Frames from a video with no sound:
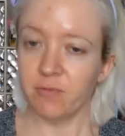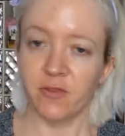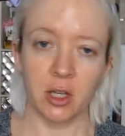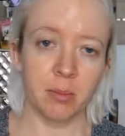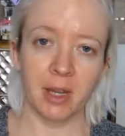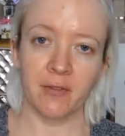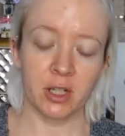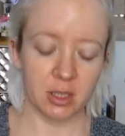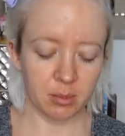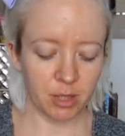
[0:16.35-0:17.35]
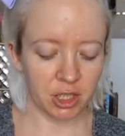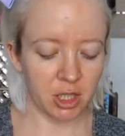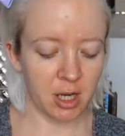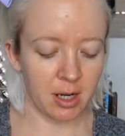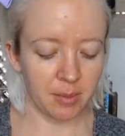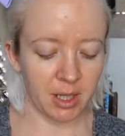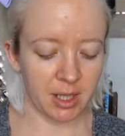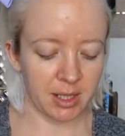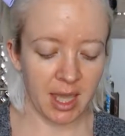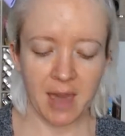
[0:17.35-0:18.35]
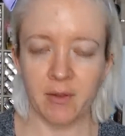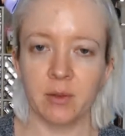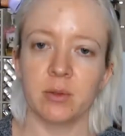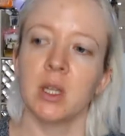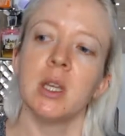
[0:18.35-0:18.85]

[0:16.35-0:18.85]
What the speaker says: film my first impression on it because I haven't